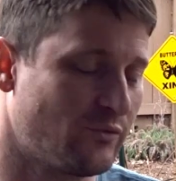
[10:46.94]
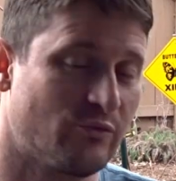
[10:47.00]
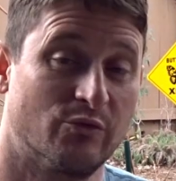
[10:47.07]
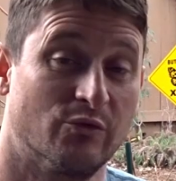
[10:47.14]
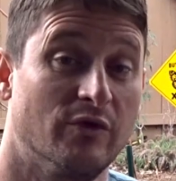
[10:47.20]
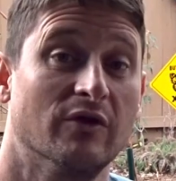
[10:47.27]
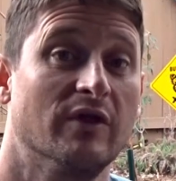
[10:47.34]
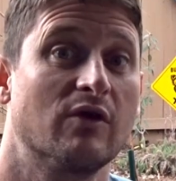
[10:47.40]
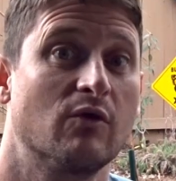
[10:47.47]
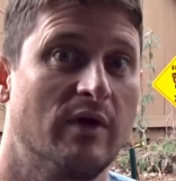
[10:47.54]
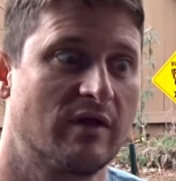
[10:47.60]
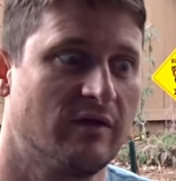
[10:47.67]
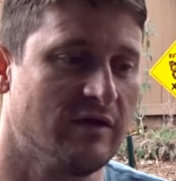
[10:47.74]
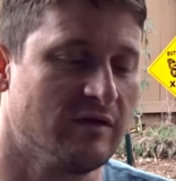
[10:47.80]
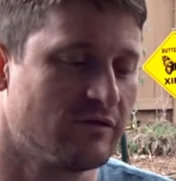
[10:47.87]
really
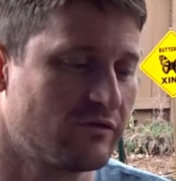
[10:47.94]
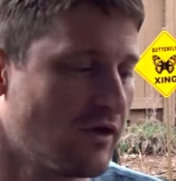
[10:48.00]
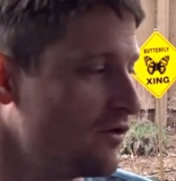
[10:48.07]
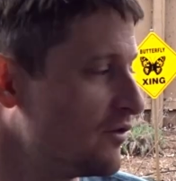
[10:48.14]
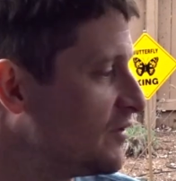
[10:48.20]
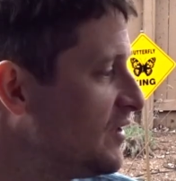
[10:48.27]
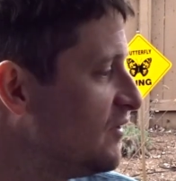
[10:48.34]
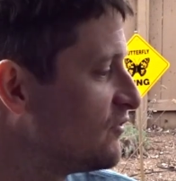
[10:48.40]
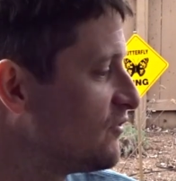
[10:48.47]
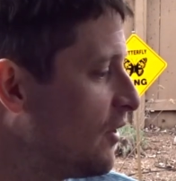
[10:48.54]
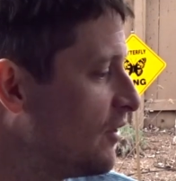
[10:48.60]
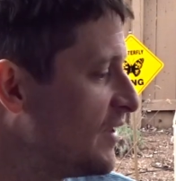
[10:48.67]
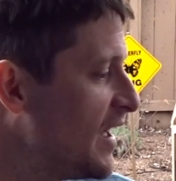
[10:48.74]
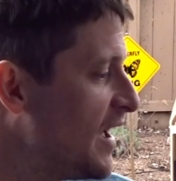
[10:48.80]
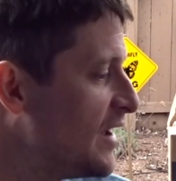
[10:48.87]
quickly, so he's
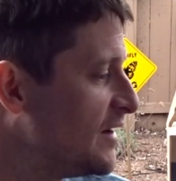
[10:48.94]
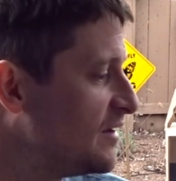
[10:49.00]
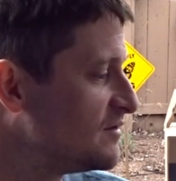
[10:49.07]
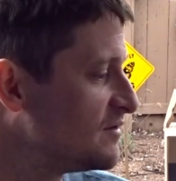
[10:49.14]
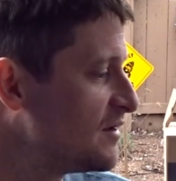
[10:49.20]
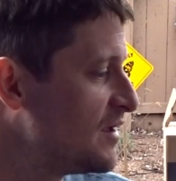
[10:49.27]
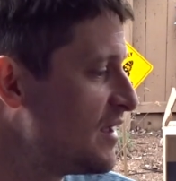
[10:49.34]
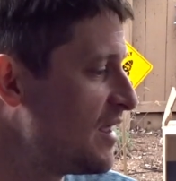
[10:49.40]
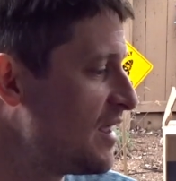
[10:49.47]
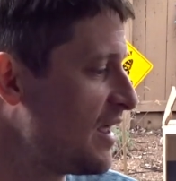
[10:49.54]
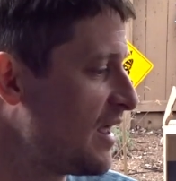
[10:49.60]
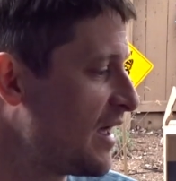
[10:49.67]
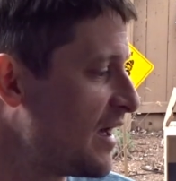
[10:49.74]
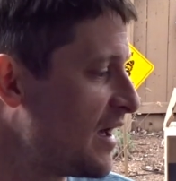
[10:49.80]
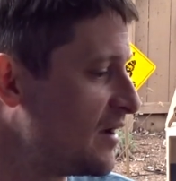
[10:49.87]
totally on it,
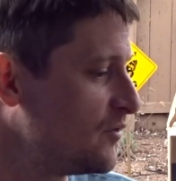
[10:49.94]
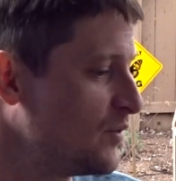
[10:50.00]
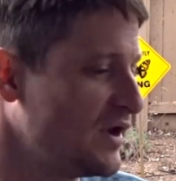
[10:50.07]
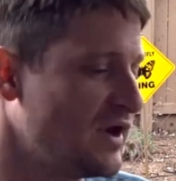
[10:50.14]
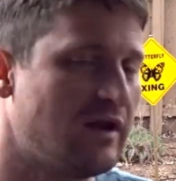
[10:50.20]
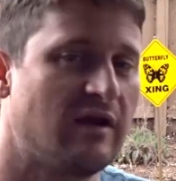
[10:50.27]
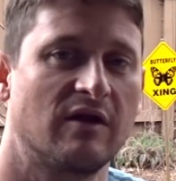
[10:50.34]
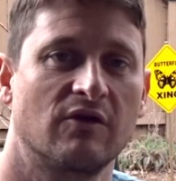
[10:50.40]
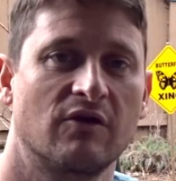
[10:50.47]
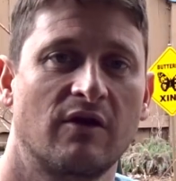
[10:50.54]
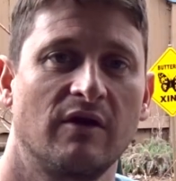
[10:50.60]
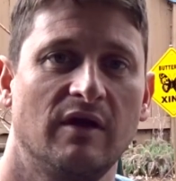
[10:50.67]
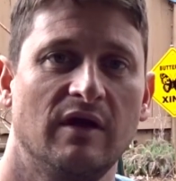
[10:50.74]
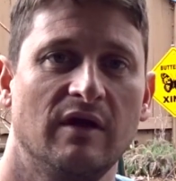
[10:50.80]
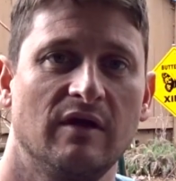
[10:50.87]
and we
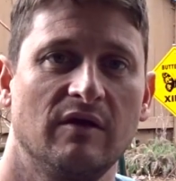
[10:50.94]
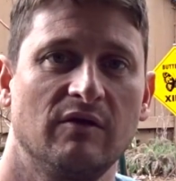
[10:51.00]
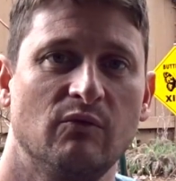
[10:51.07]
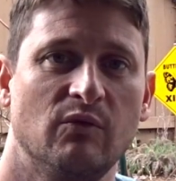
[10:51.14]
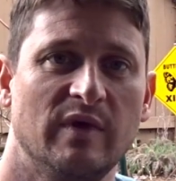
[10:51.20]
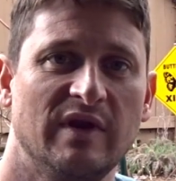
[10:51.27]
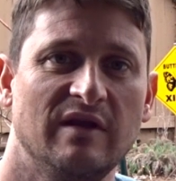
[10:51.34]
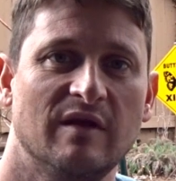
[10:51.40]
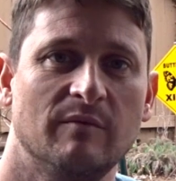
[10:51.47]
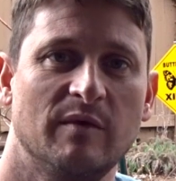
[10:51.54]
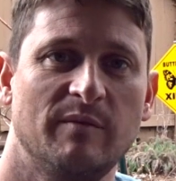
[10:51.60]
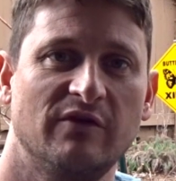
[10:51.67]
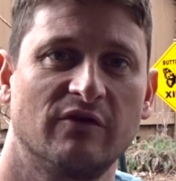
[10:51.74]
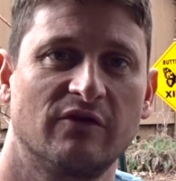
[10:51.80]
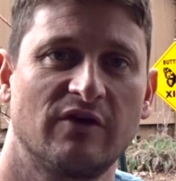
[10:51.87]
need them to
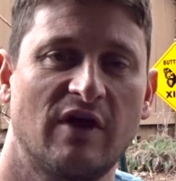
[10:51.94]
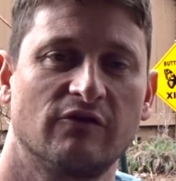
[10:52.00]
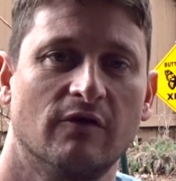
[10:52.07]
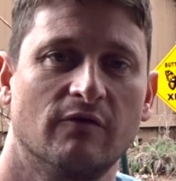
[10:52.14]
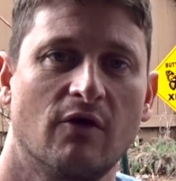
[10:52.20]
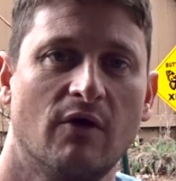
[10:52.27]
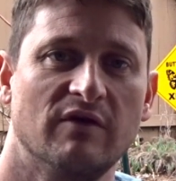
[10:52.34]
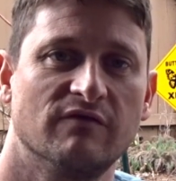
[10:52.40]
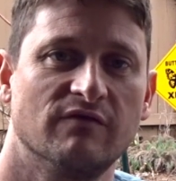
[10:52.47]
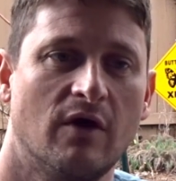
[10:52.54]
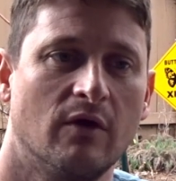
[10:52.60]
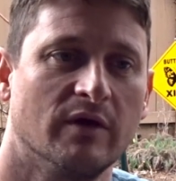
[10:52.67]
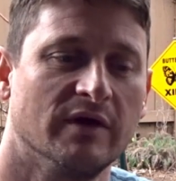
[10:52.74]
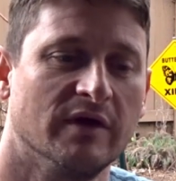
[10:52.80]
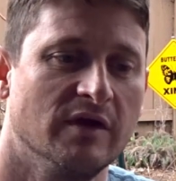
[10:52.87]
be successful going
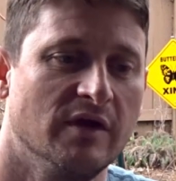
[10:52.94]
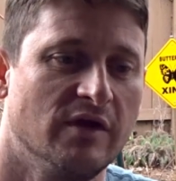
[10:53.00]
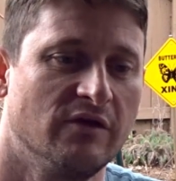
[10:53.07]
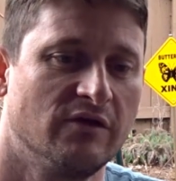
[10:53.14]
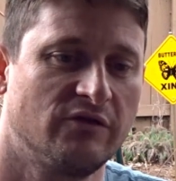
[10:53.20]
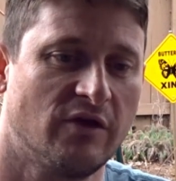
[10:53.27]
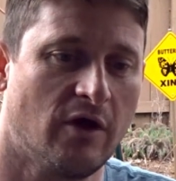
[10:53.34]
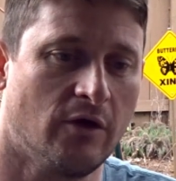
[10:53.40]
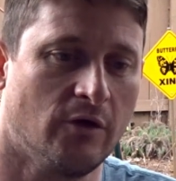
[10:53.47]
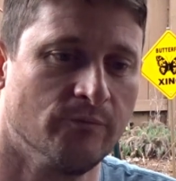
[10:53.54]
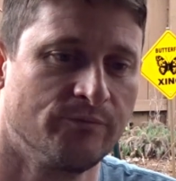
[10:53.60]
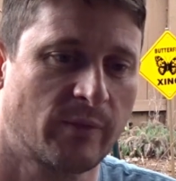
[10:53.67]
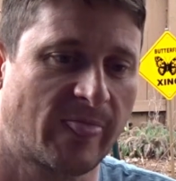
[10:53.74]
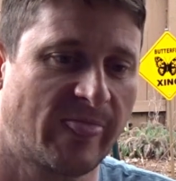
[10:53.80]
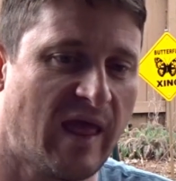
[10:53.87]
forward. So
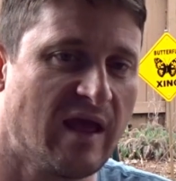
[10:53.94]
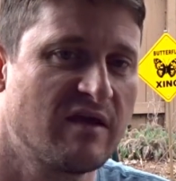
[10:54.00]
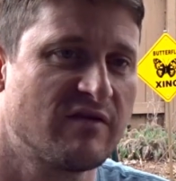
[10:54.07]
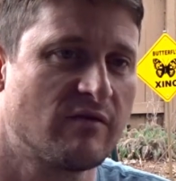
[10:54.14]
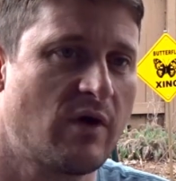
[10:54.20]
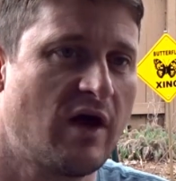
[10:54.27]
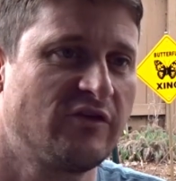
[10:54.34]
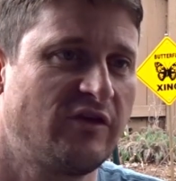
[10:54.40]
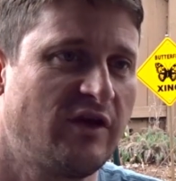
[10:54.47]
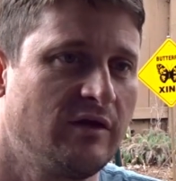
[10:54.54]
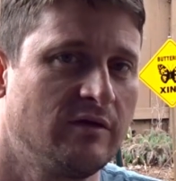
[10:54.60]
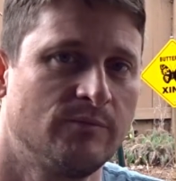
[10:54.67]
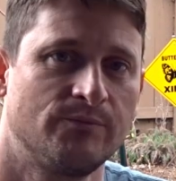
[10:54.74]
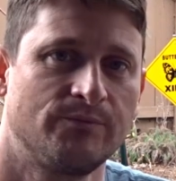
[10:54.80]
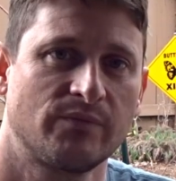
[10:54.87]
thank you for
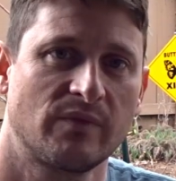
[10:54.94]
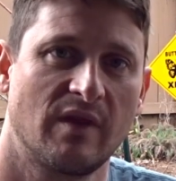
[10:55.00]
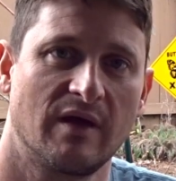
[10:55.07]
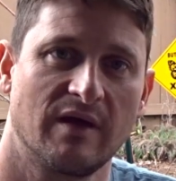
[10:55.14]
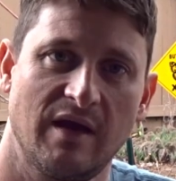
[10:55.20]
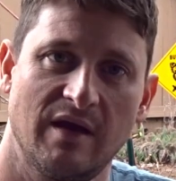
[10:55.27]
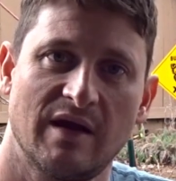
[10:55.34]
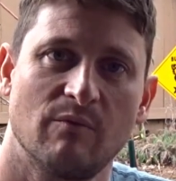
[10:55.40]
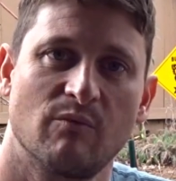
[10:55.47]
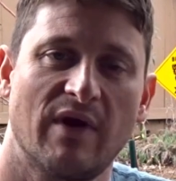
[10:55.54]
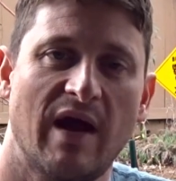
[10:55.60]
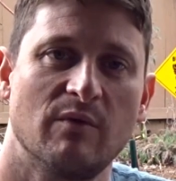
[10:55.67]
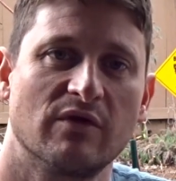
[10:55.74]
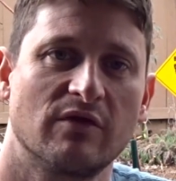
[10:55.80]
watching. Again, I'm Brian with